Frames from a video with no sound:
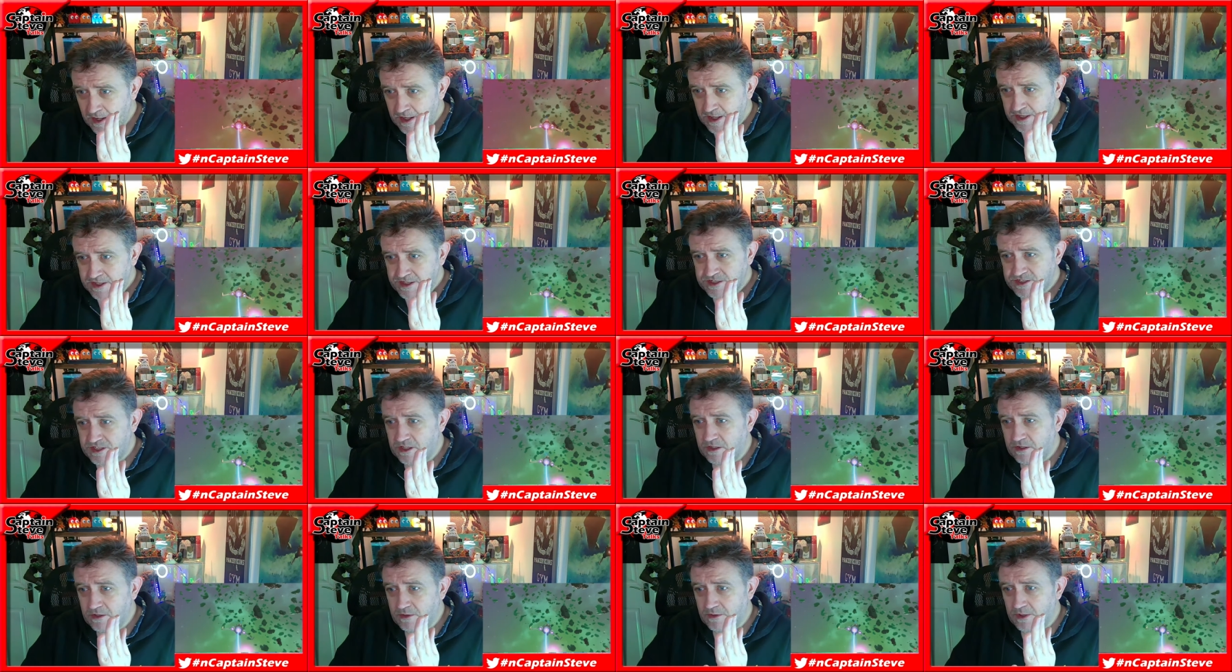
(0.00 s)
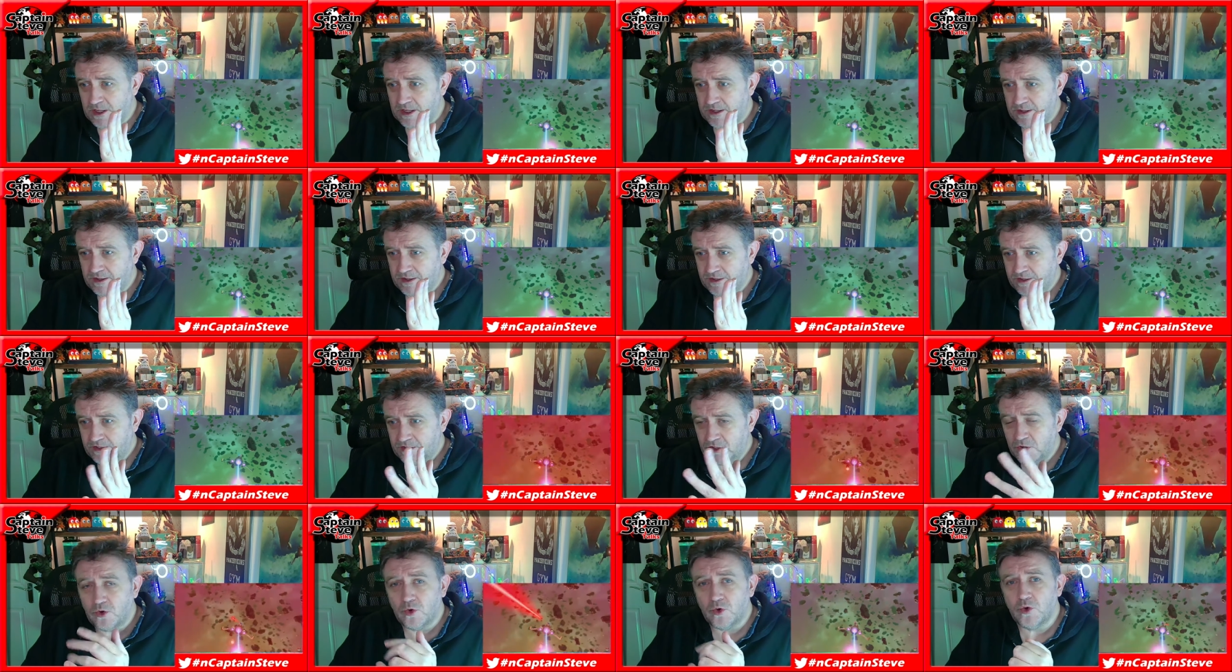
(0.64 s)
So
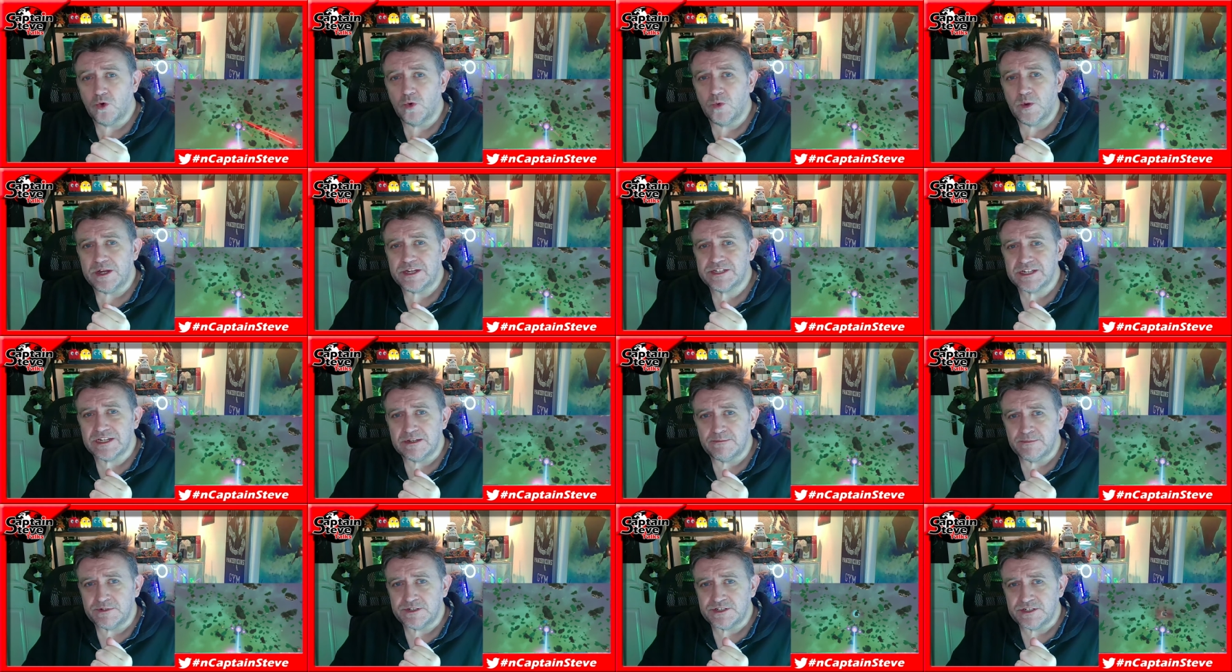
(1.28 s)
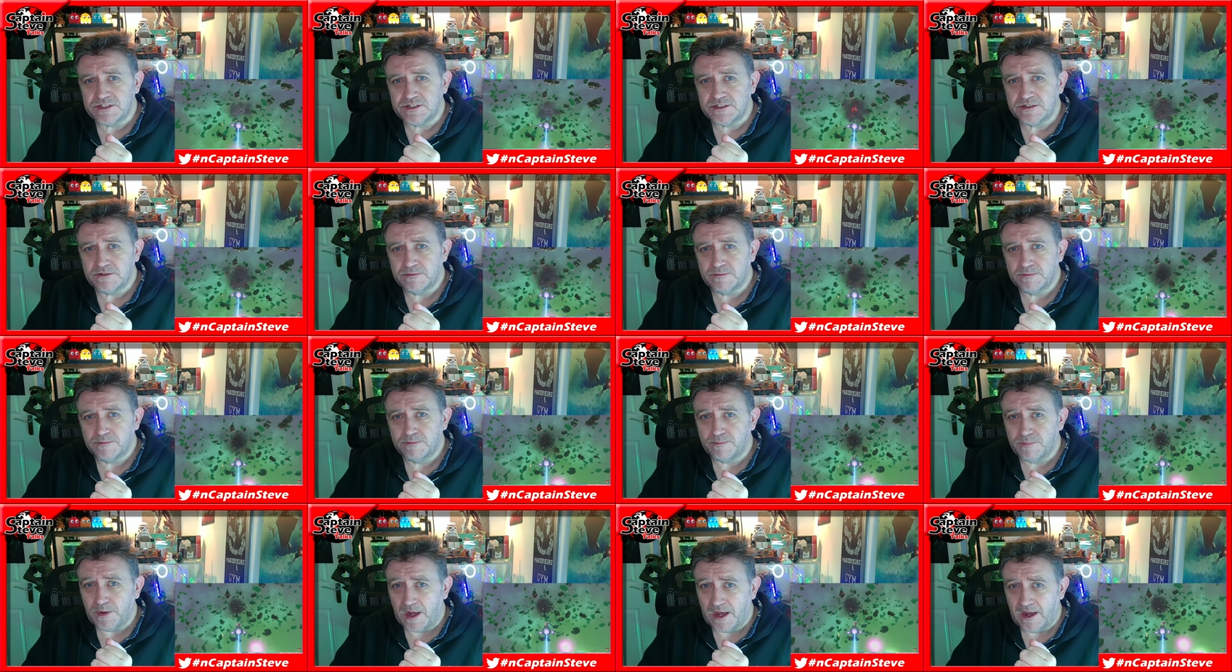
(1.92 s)
you're always
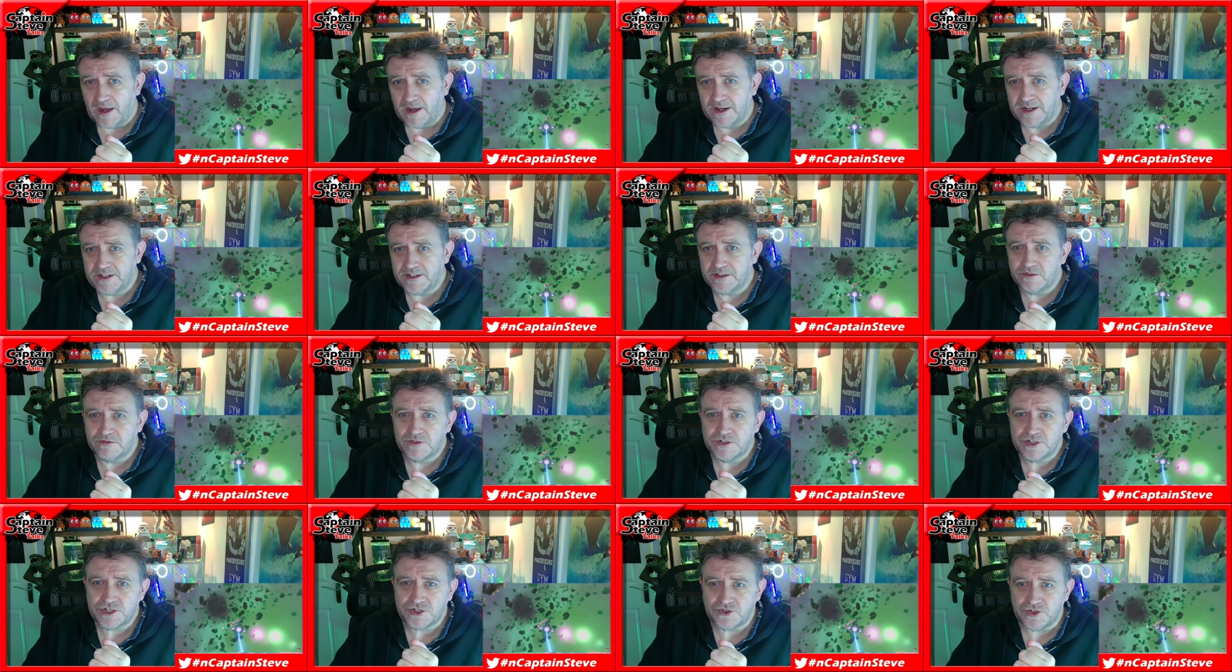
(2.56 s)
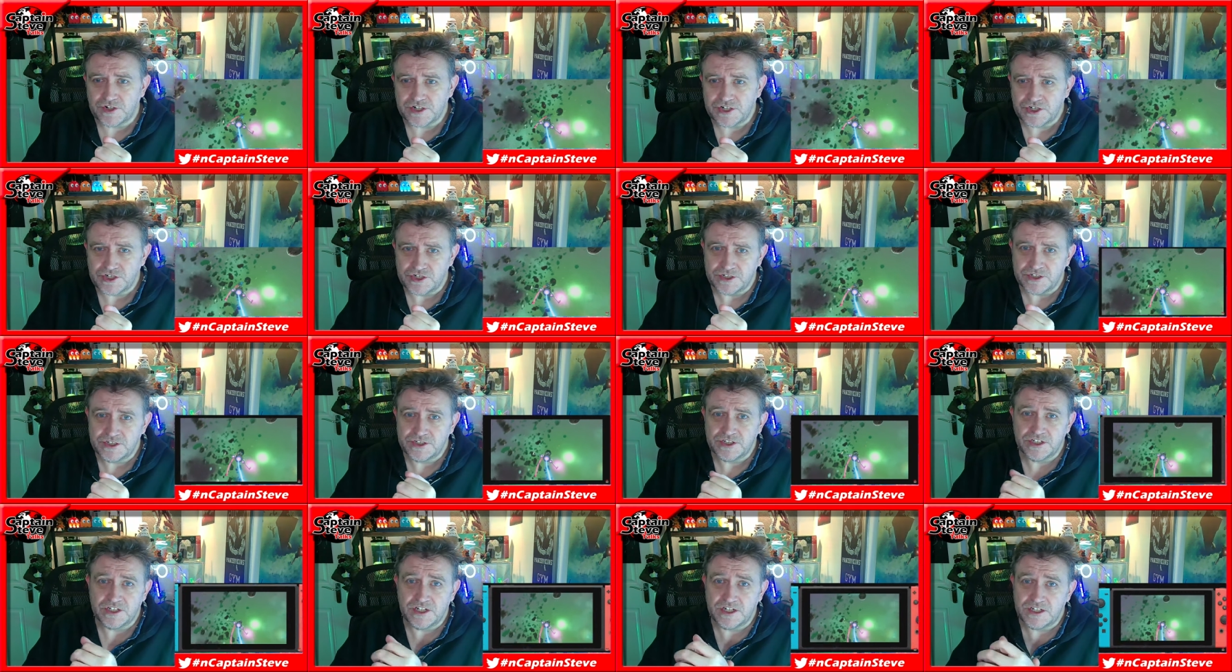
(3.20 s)
limited by the
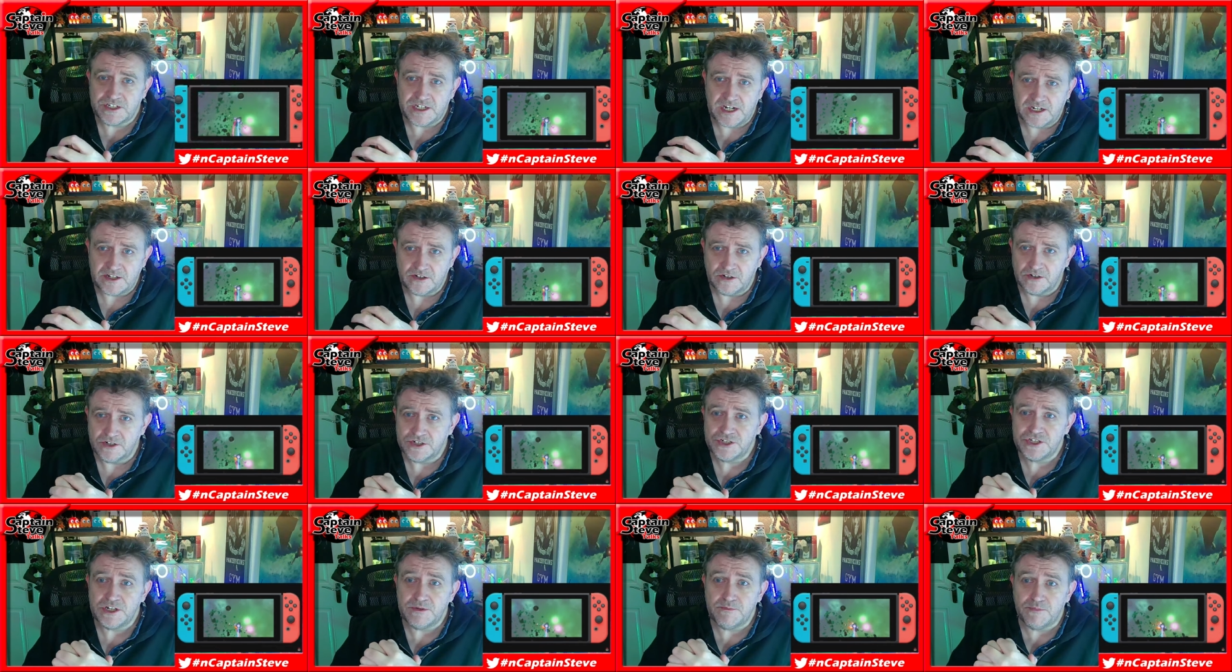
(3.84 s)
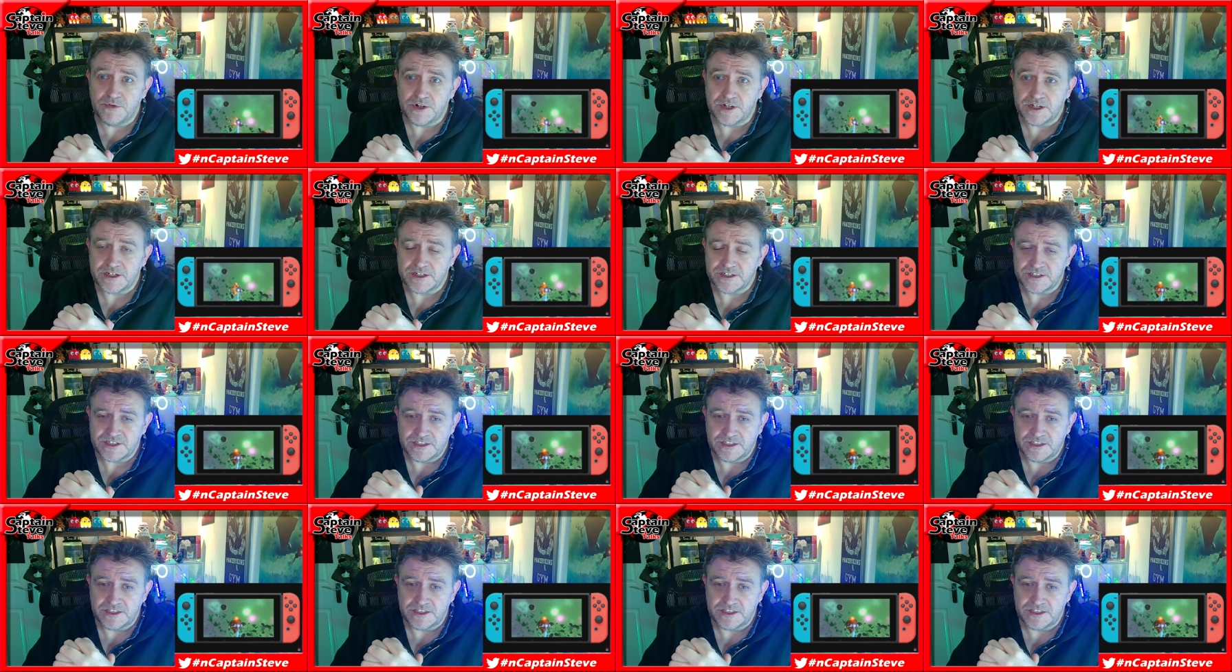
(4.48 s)
restrictions that the technology brings.